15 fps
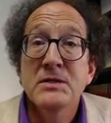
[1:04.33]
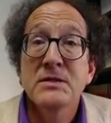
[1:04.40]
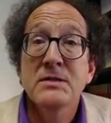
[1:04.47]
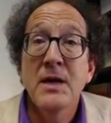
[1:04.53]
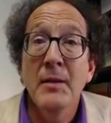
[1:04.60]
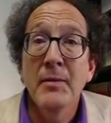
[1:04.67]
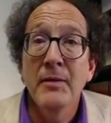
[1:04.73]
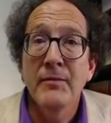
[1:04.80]

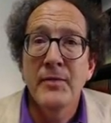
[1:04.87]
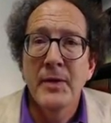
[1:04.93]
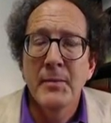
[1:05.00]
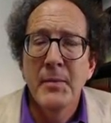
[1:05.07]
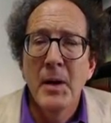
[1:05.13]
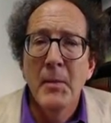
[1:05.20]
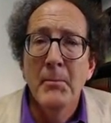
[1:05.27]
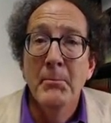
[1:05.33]
some of
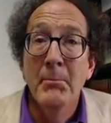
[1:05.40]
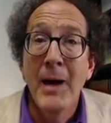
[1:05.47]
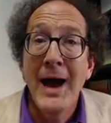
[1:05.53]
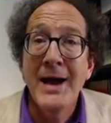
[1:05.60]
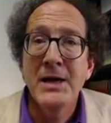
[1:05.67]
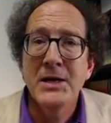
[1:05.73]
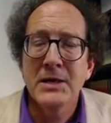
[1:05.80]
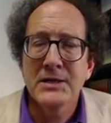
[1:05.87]
them
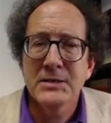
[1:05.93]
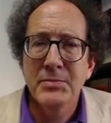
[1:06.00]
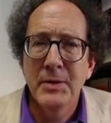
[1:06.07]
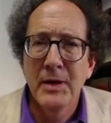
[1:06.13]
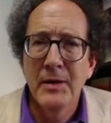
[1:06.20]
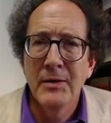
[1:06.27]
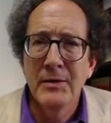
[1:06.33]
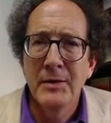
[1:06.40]
might
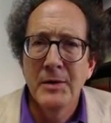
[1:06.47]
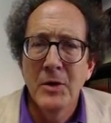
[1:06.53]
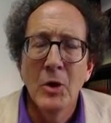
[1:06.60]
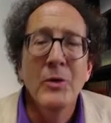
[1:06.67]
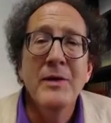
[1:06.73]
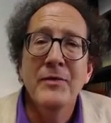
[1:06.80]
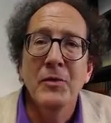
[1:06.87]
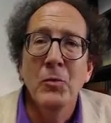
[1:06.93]
explode,
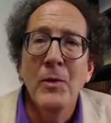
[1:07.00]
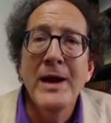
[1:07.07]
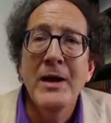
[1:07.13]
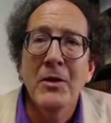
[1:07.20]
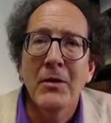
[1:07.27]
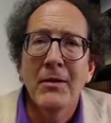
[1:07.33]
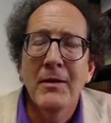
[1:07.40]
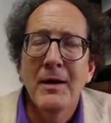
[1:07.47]
or even
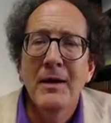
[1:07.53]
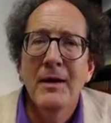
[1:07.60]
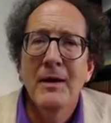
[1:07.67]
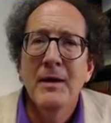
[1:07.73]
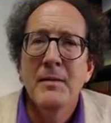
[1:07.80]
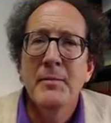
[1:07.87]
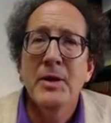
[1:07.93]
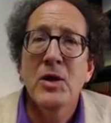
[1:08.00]
weaker,
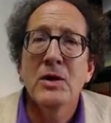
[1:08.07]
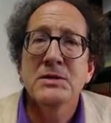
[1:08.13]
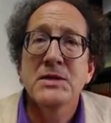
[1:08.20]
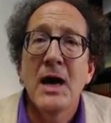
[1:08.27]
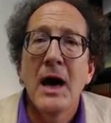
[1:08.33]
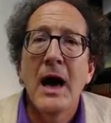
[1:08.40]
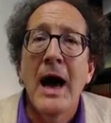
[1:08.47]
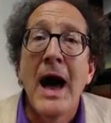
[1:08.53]

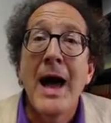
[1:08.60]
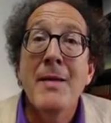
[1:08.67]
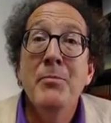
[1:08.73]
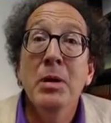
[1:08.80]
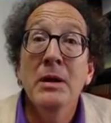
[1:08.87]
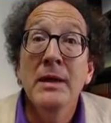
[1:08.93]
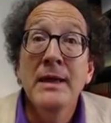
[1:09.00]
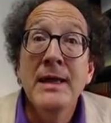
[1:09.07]
because I
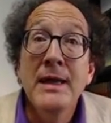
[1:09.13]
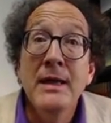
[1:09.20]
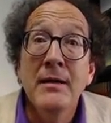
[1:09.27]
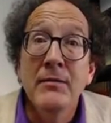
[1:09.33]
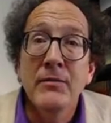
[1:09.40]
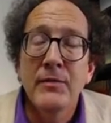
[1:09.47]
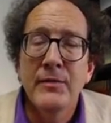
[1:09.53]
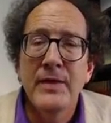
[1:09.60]

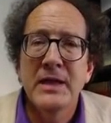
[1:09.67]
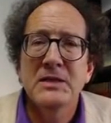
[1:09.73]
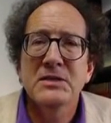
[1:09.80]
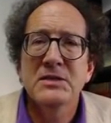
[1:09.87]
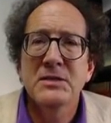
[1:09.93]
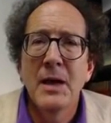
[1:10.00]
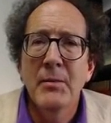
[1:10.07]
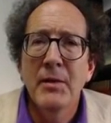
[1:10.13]
believe that
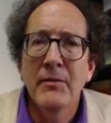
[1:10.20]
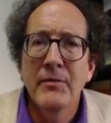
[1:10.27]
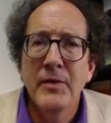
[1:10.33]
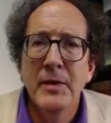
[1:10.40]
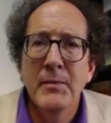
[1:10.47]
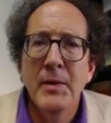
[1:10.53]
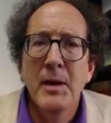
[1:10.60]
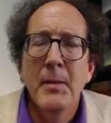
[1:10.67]
some
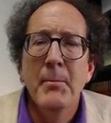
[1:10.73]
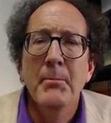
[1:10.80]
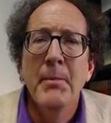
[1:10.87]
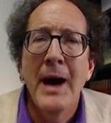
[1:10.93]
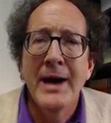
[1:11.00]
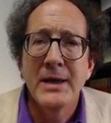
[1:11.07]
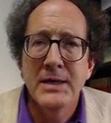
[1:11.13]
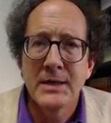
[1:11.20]
of them
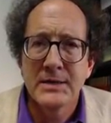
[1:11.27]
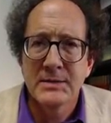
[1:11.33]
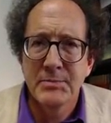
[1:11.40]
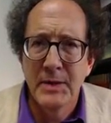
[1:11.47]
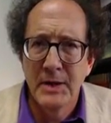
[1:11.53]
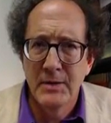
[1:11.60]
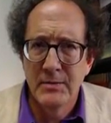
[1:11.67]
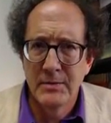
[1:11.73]
might
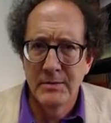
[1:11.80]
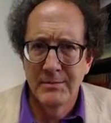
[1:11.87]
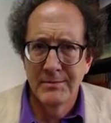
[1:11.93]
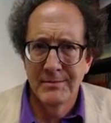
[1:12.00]
explode.